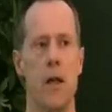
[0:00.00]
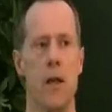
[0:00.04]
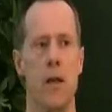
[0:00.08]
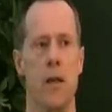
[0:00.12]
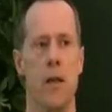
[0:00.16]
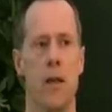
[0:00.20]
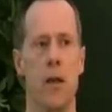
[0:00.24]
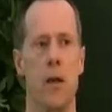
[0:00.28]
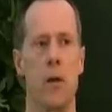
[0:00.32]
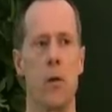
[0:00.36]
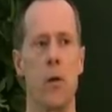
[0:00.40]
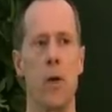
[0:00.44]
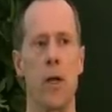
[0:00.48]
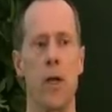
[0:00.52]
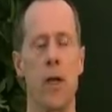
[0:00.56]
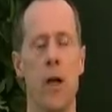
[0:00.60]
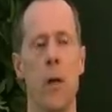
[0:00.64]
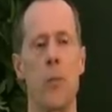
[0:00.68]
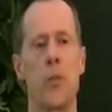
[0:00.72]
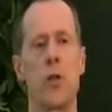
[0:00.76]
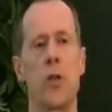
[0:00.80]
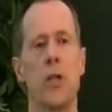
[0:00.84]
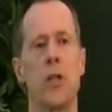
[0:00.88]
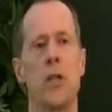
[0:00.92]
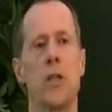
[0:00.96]
their only
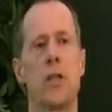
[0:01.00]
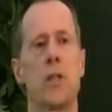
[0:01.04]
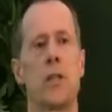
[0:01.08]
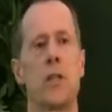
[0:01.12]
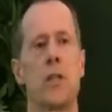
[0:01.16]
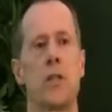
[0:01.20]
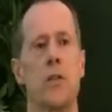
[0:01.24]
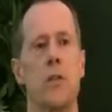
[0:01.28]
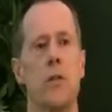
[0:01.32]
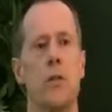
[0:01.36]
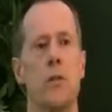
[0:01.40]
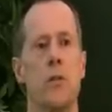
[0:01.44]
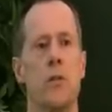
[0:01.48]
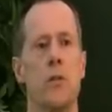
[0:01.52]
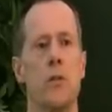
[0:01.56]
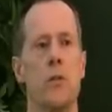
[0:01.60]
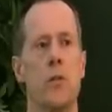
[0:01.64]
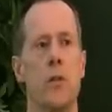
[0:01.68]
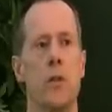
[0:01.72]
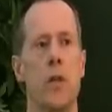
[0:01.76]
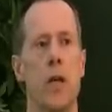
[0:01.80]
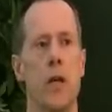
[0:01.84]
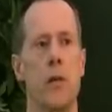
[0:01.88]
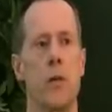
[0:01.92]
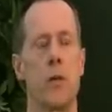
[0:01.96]
option is to
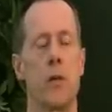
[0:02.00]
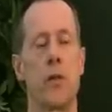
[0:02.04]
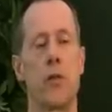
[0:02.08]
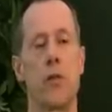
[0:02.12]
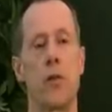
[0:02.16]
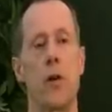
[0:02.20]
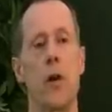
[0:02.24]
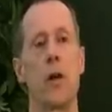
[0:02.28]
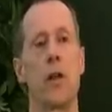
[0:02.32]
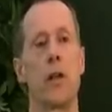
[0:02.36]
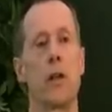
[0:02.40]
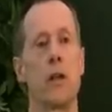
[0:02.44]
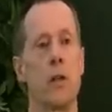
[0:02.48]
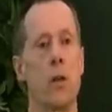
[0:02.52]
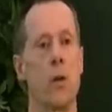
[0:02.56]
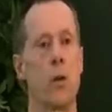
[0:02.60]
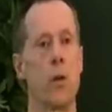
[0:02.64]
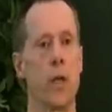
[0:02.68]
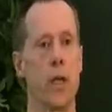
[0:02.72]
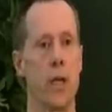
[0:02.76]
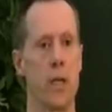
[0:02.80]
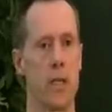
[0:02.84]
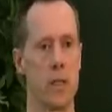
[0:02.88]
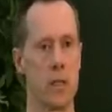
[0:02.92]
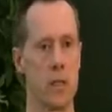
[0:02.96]
kind of withdraw into
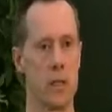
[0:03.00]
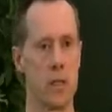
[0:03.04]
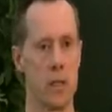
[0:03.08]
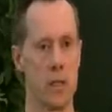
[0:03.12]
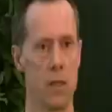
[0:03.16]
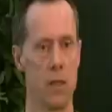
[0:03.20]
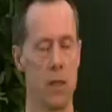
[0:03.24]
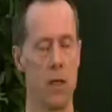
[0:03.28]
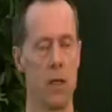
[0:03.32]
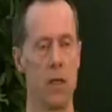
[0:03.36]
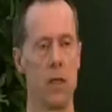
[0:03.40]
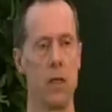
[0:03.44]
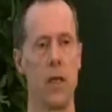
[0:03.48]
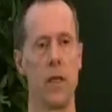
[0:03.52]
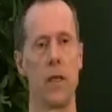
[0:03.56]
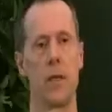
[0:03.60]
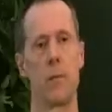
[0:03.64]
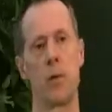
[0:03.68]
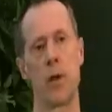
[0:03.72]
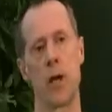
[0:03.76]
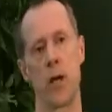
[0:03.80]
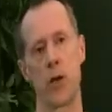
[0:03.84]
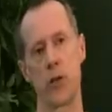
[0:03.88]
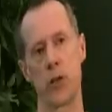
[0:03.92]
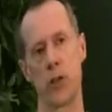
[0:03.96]
loneliness and
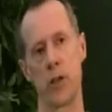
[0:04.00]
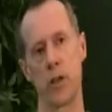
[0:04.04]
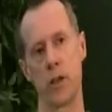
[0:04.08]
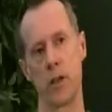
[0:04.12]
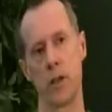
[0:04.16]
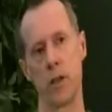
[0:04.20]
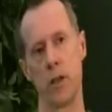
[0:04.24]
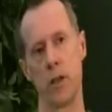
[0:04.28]
depression.